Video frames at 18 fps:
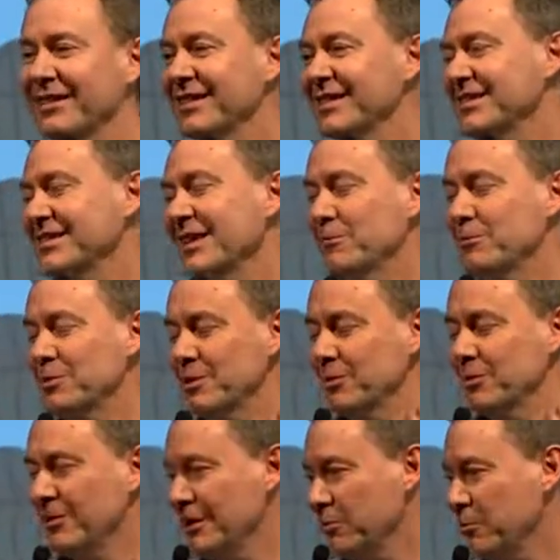it's
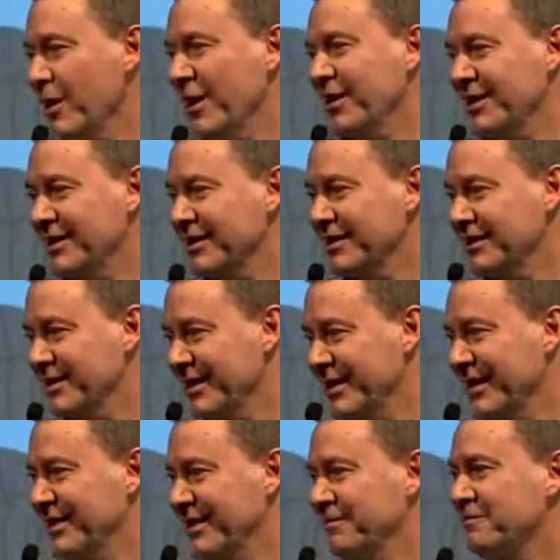absolutely bucketing
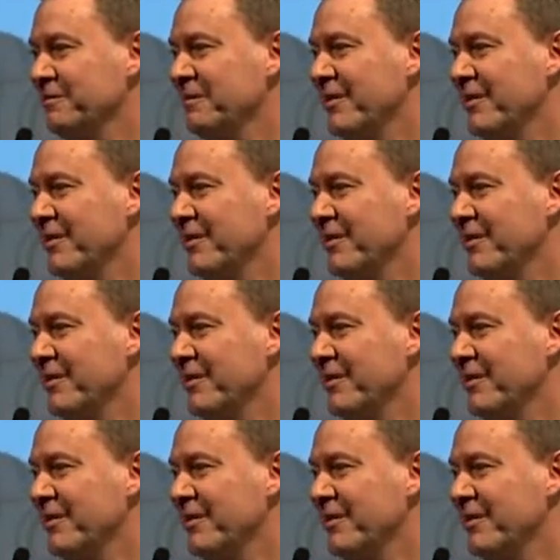down